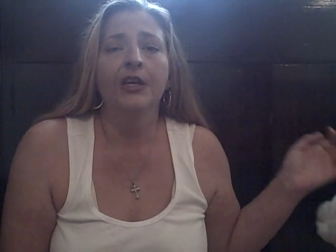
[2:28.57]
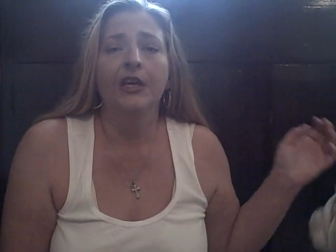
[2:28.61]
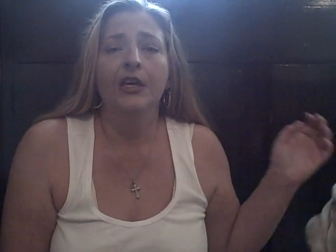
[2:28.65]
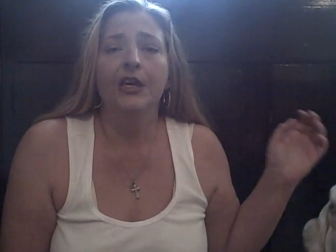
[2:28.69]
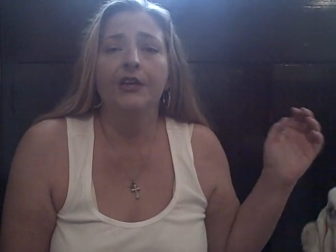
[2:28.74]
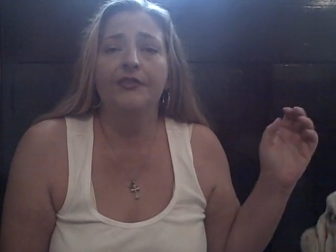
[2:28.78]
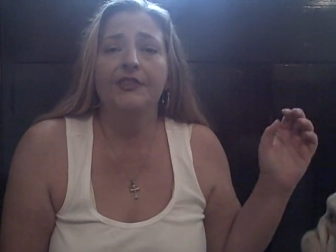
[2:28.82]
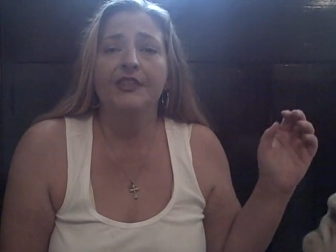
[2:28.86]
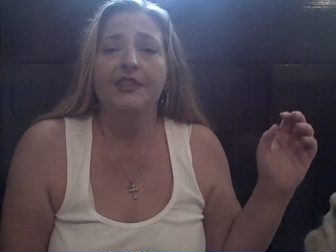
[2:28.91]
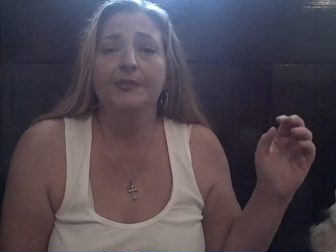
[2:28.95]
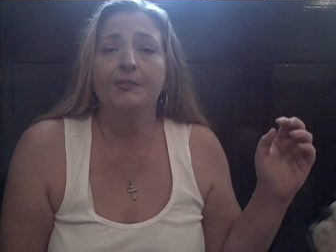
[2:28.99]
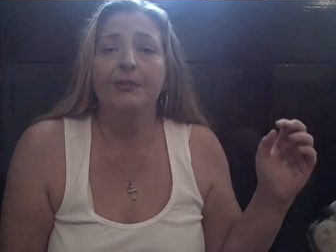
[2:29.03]

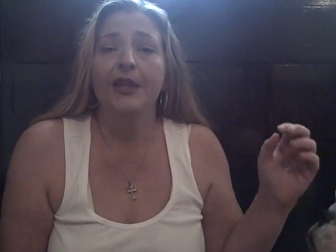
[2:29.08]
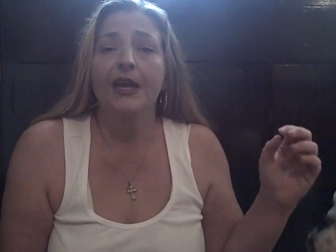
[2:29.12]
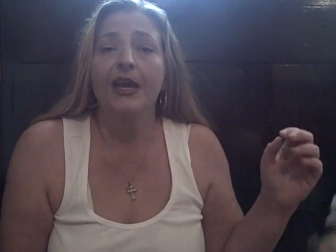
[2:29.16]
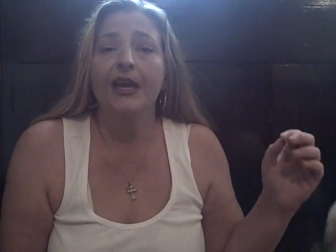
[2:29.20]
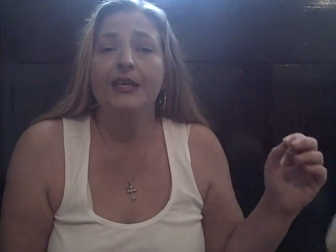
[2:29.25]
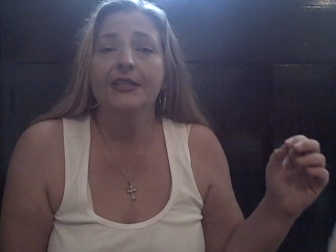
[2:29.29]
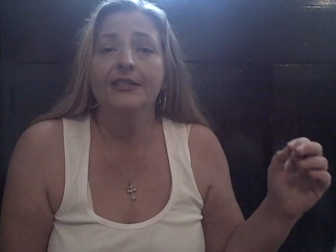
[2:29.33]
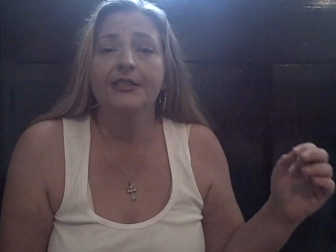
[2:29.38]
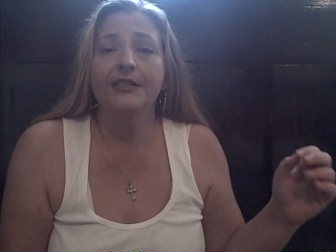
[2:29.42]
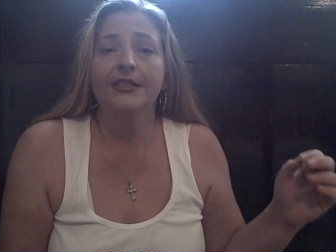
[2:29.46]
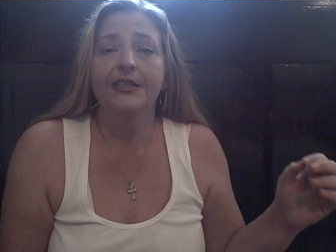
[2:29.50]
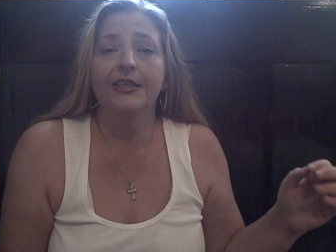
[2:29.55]
If it's
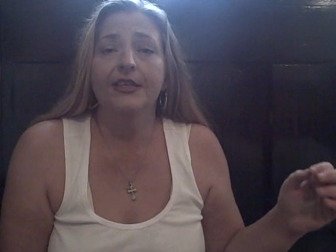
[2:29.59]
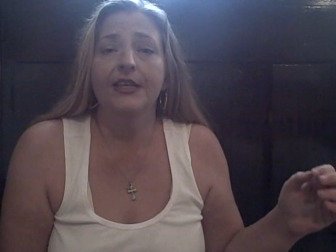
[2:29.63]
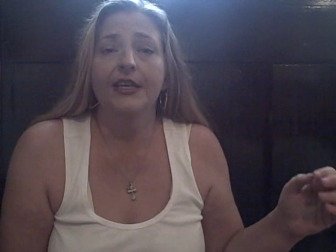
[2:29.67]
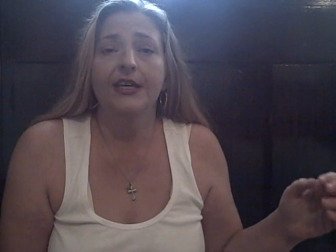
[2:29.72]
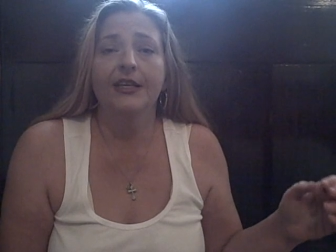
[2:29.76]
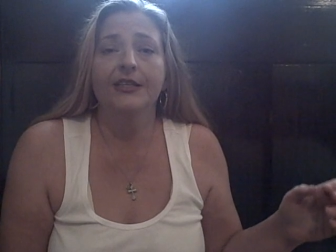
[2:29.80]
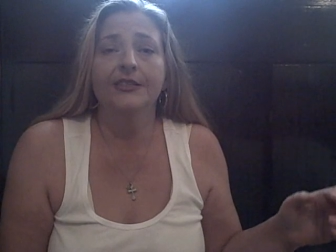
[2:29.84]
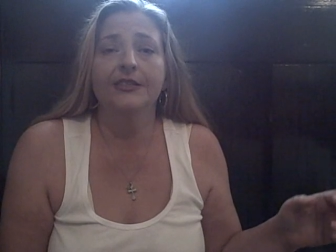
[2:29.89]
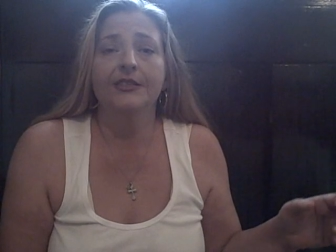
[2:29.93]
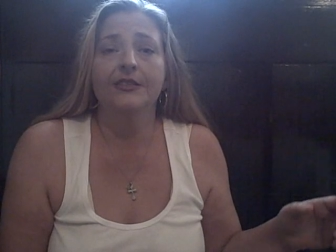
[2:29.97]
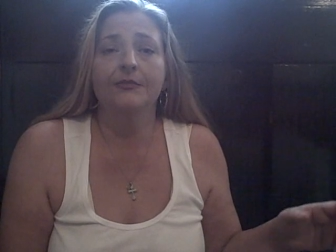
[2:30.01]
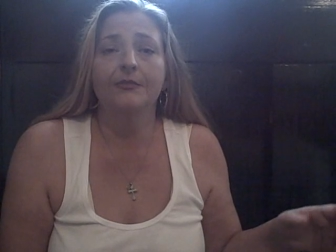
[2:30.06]
plastic, it
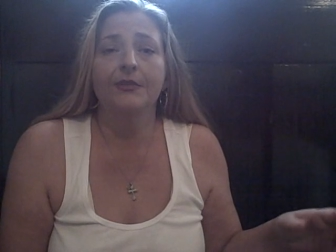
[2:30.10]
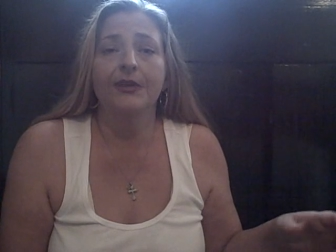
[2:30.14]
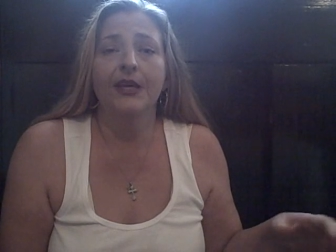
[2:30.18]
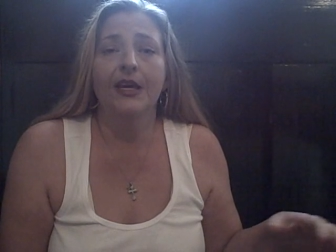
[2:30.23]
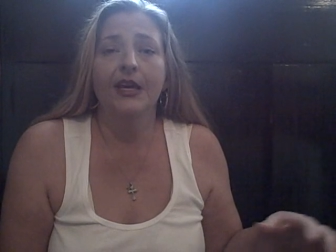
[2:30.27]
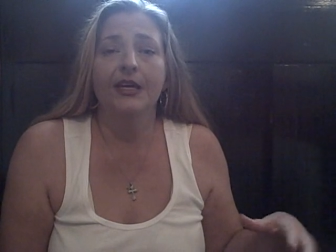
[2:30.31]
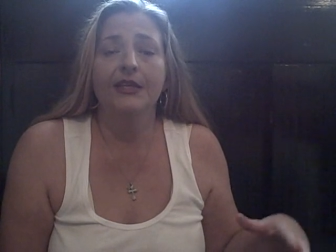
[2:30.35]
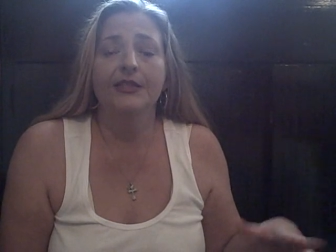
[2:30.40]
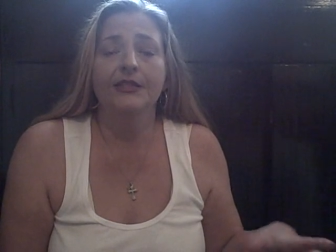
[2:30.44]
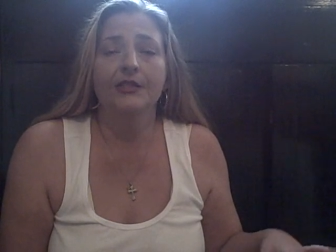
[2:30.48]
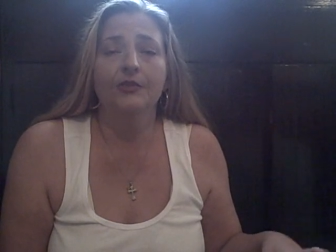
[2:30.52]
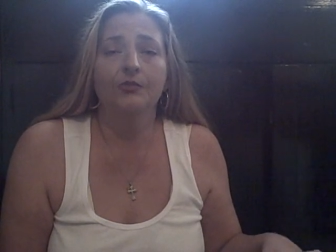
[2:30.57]
has to be
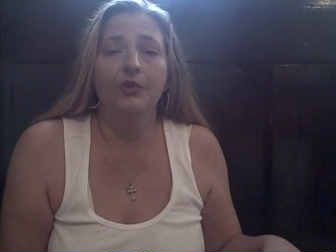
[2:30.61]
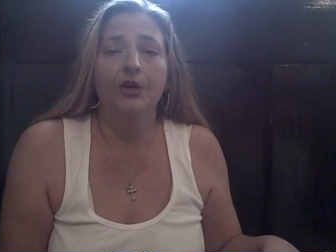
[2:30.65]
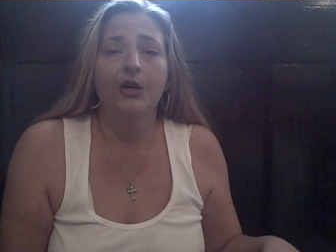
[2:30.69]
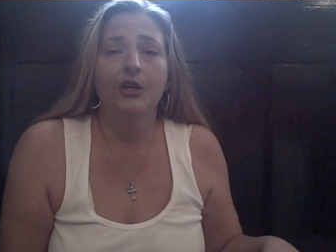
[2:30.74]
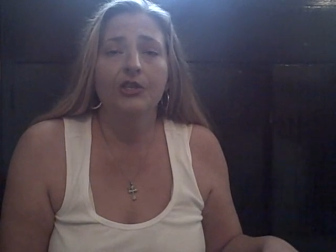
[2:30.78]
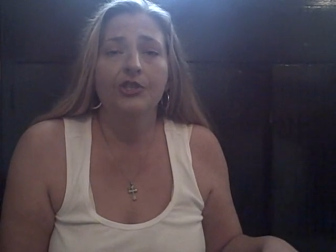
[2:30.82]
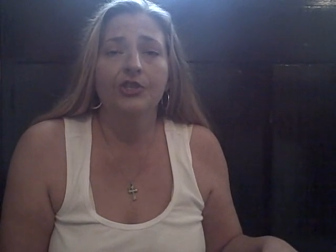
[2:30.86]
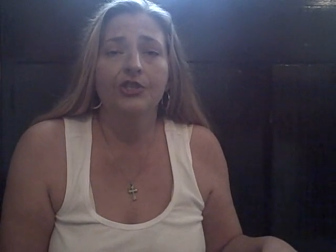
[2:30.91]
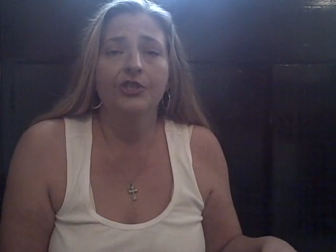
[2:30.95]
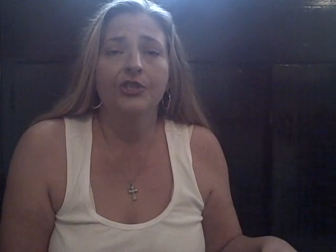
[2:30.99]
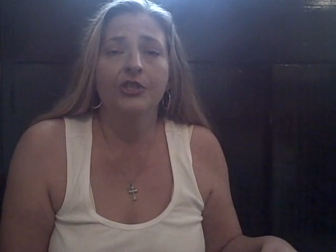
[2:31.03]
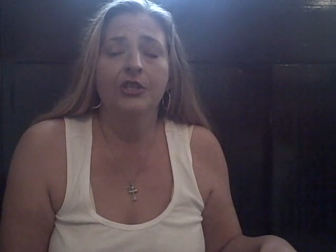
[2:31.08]
acid
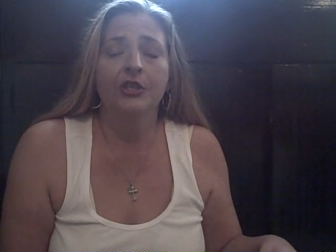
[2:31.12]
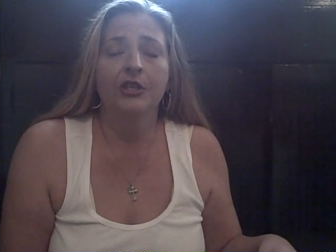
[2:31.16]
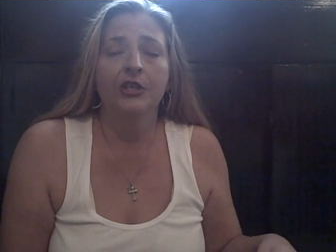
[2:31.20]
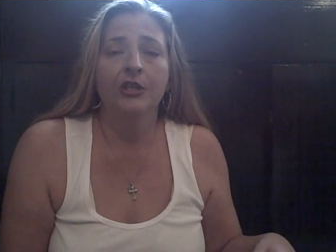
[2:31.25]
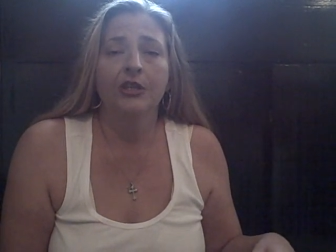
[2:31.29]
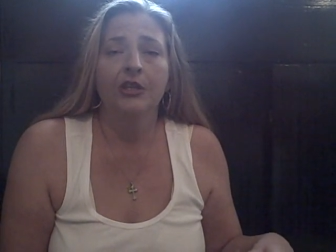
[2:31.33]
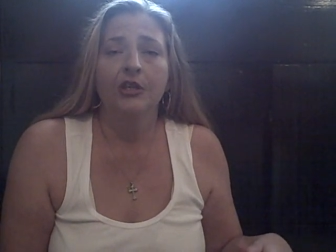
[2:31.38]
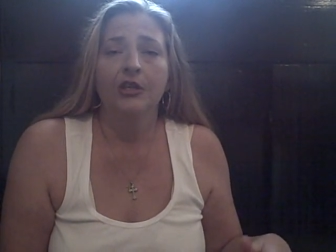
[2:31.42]
washed.